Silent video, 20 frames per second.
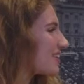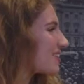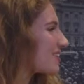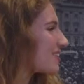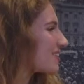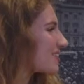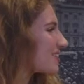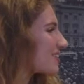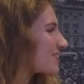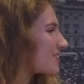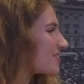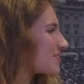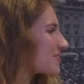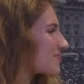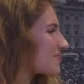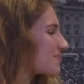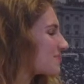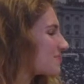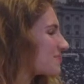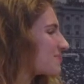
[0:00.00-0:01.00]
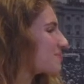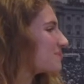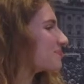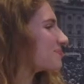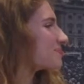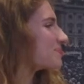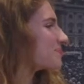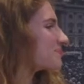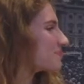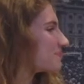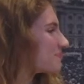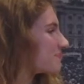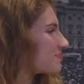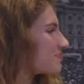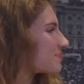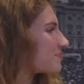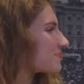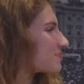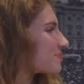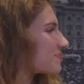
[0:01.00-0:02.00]

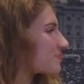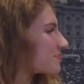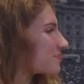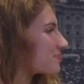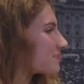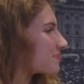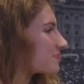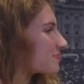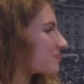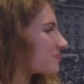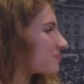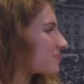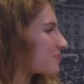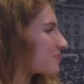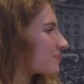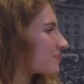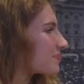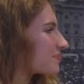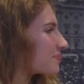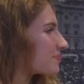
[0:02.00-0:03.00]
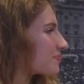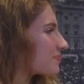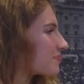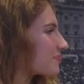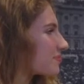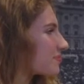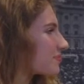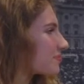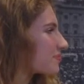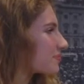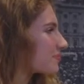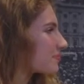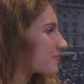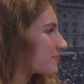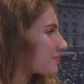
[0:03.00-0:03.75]
This person isn't speaking.